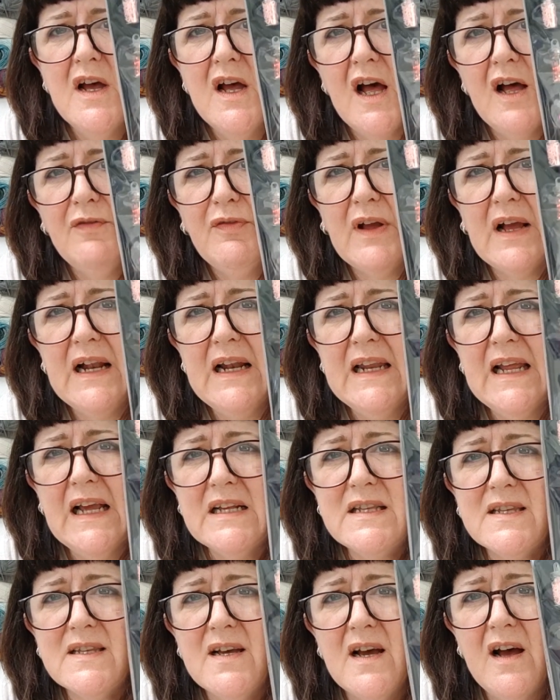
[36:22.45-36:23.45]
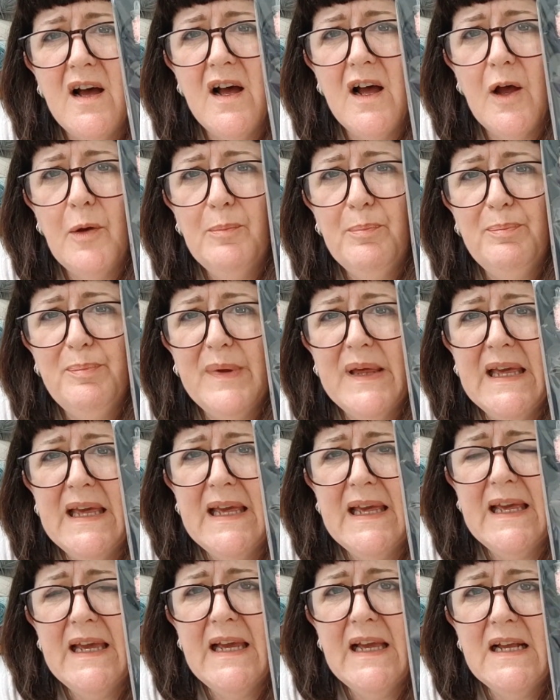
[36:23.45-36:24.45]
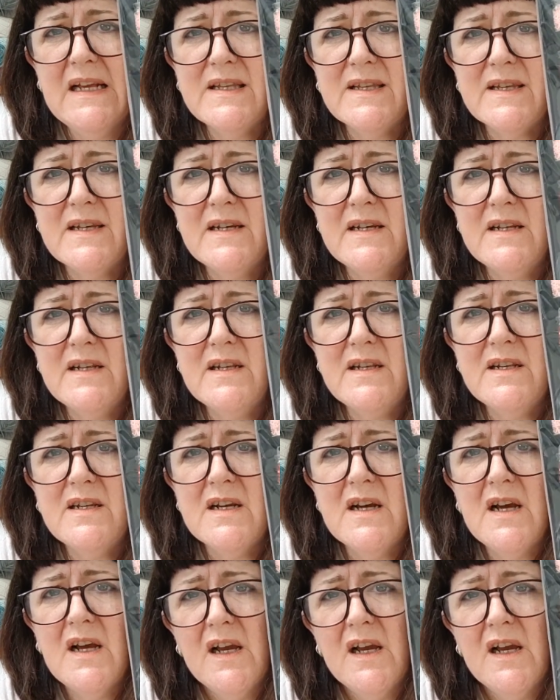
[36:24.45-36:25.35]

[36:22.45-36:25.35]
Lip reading: of glitter and beads and,